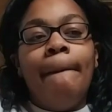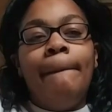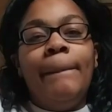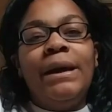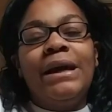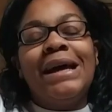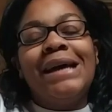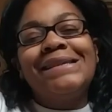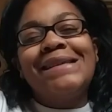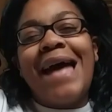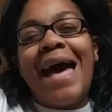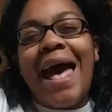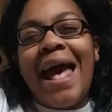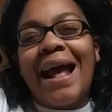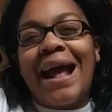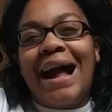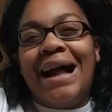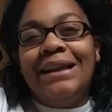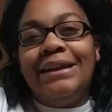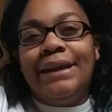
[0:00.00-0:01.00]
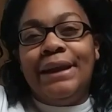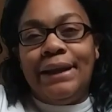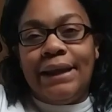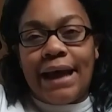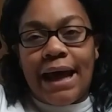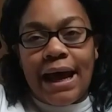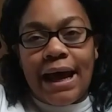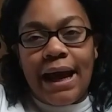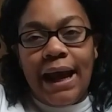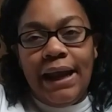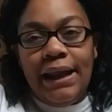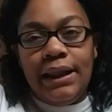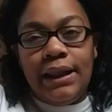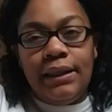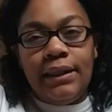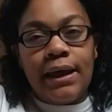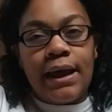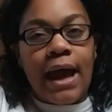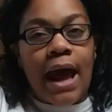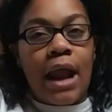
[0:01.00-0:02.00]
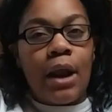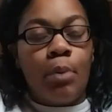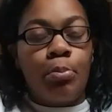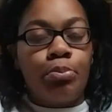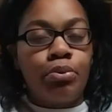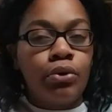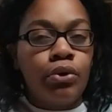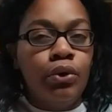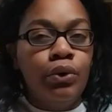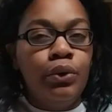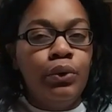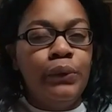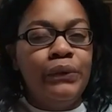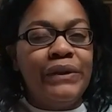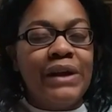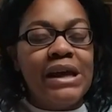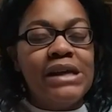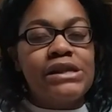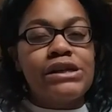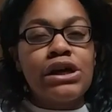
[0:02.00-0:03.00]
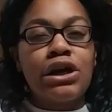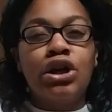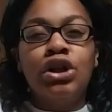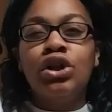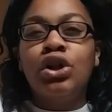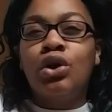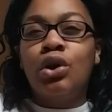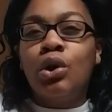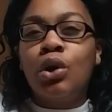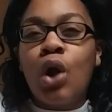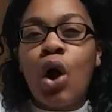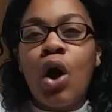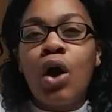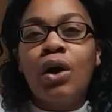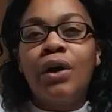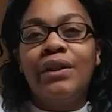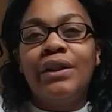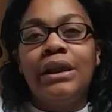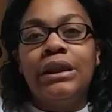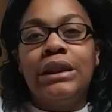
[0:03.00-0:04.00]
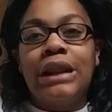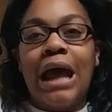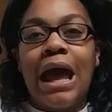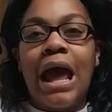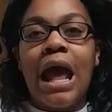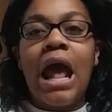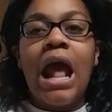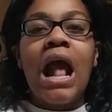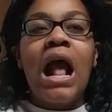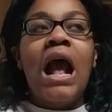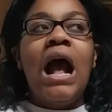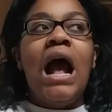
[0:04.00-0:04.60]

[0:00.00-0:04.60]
because I had got denied and then got approved, it took a little longer than that.